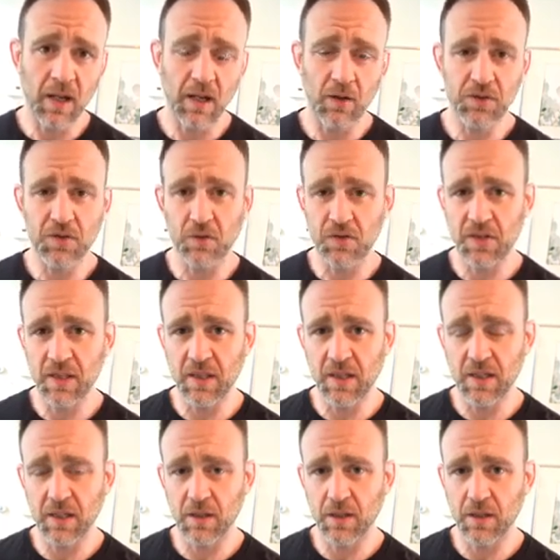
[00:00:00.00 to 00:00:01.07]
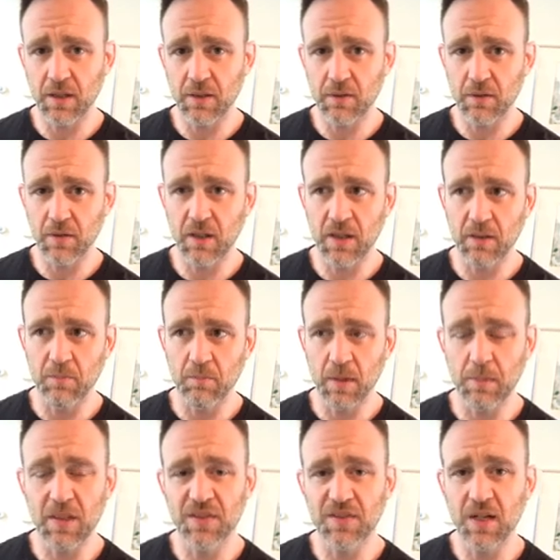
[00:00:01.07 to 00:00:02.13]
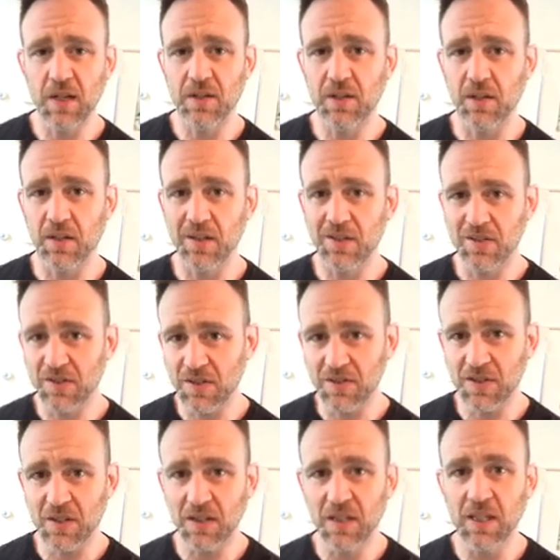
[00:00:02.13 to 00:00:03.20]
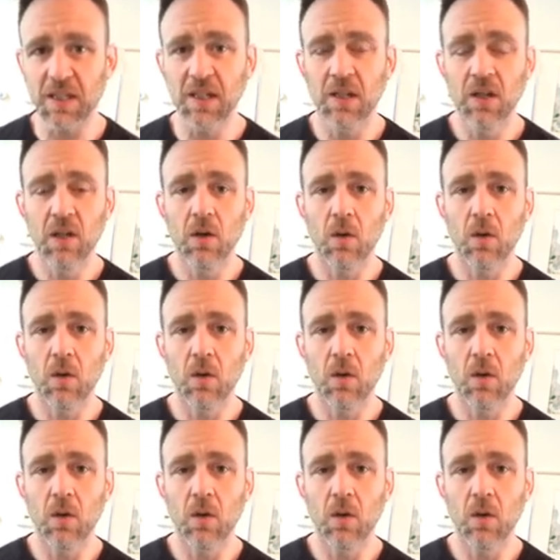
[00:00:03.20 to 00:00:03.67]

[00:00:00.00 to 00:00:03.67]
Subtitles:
I also see that maybe it's not done consistently,